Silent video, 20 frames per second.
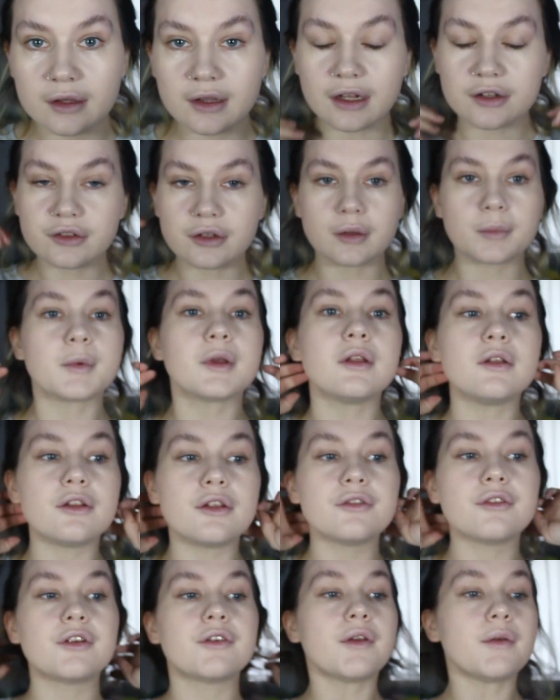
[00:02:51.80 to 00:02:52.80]
That's all I'm going to
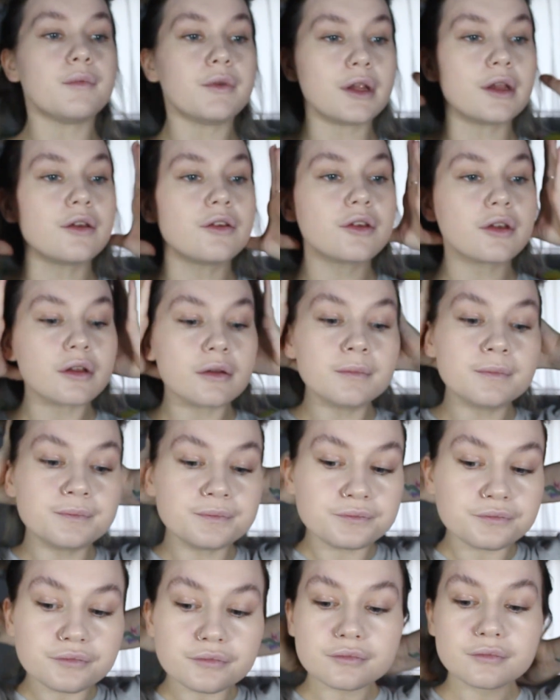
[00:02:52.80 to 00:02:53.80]
do for foundation.
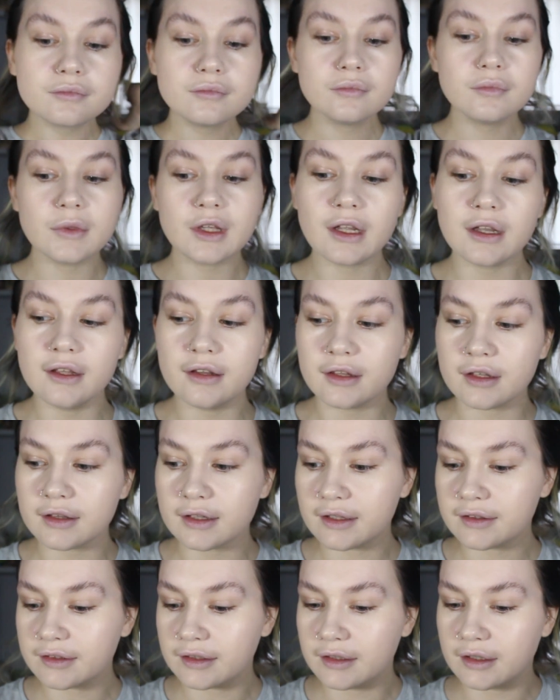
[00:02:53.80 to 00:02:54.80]
I think
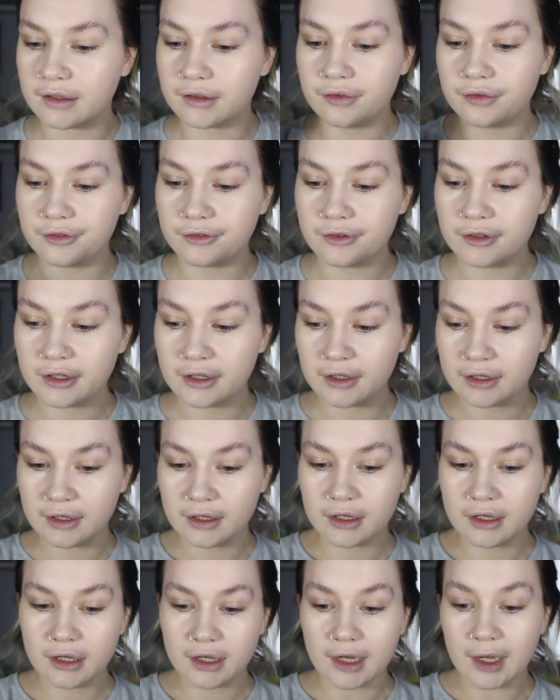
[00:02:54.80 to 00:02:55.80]
that's enough.
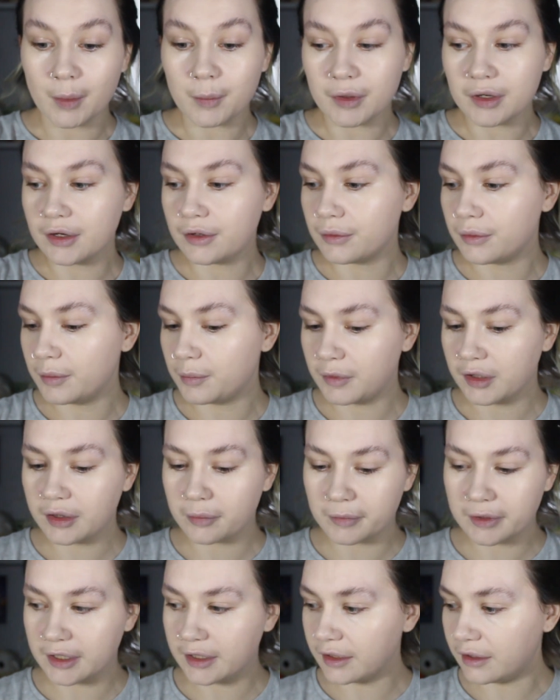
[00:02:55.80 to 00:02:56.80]
I'm going to go in with
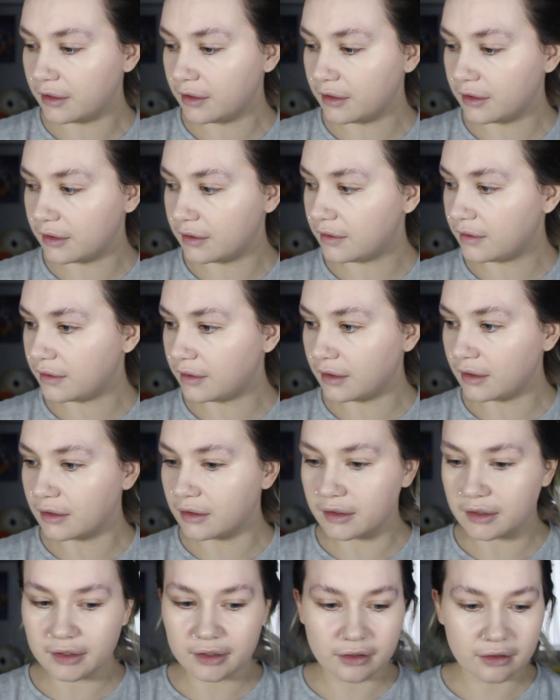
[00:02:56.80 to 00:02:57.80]
my
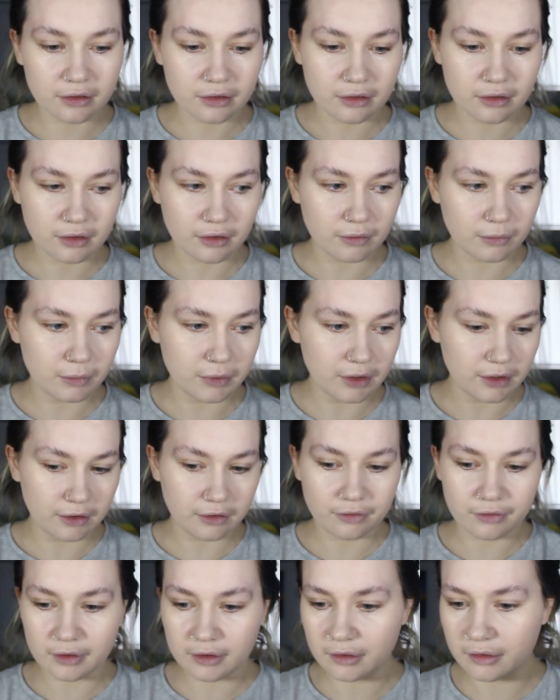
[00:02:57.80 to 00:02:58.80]
concealer when I
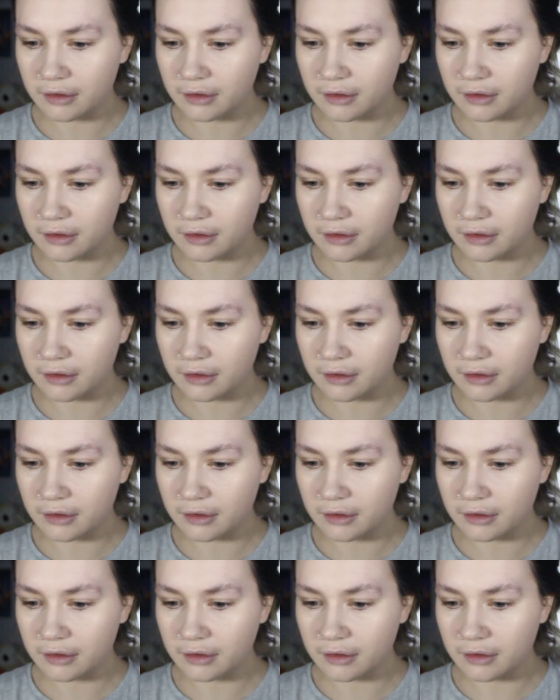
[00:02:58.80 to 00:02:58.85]
find